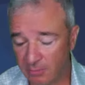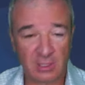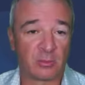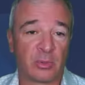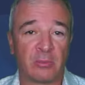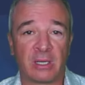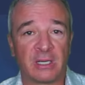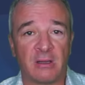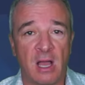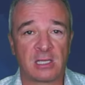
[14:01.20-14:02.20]
can print
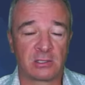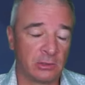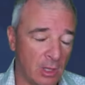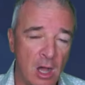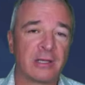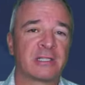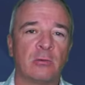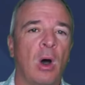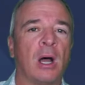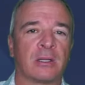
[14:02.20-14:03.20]
money as long as it
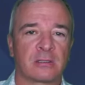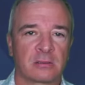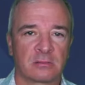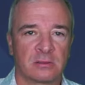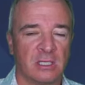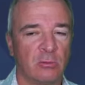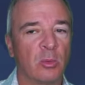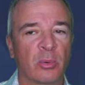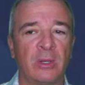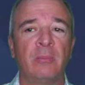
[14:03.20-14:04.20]
wants. It will
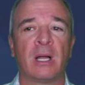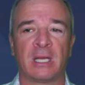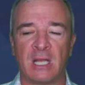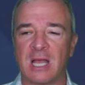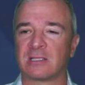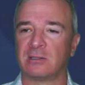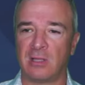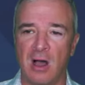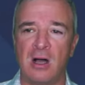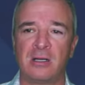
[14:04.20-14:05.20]
print money as
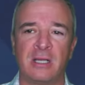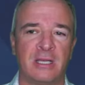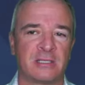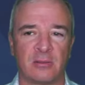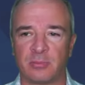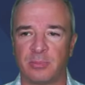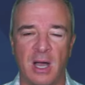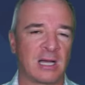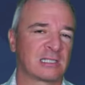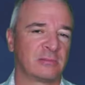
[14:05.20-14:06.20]
long as it
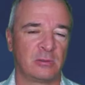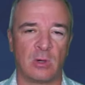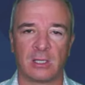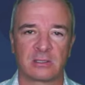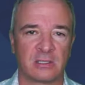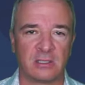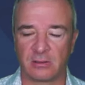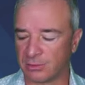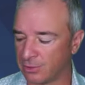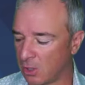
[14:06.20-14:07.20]
possibly wants. Eh,
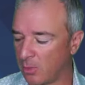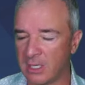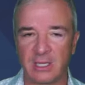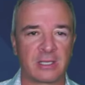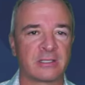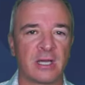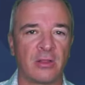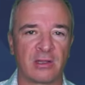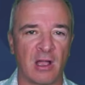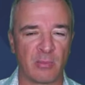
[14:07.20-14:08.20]
there's nobody that can tell
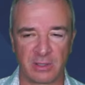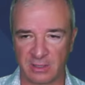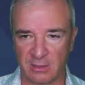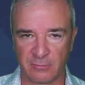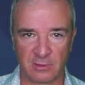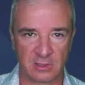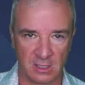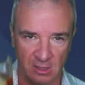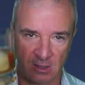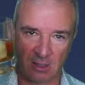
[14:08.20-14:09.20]
the government the difference.
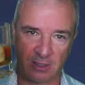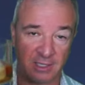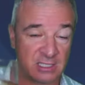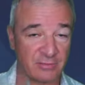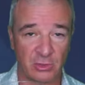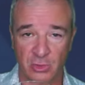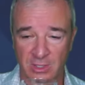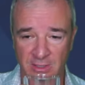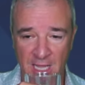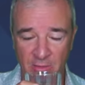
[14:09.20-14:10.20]
And I guess I have to drink
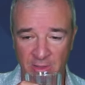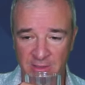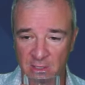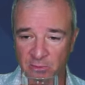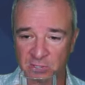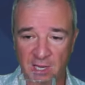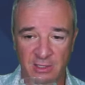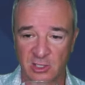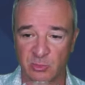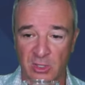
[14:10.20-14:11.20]
to that one because I wish I
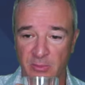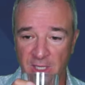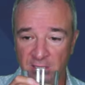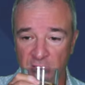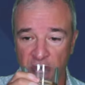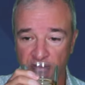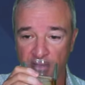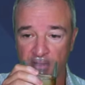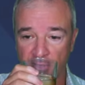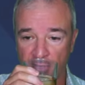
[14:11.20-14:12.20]
could just print money over
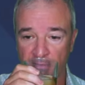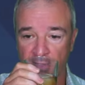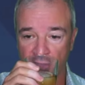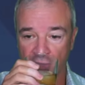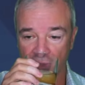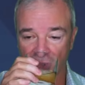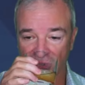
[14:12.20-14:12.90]
and over and over.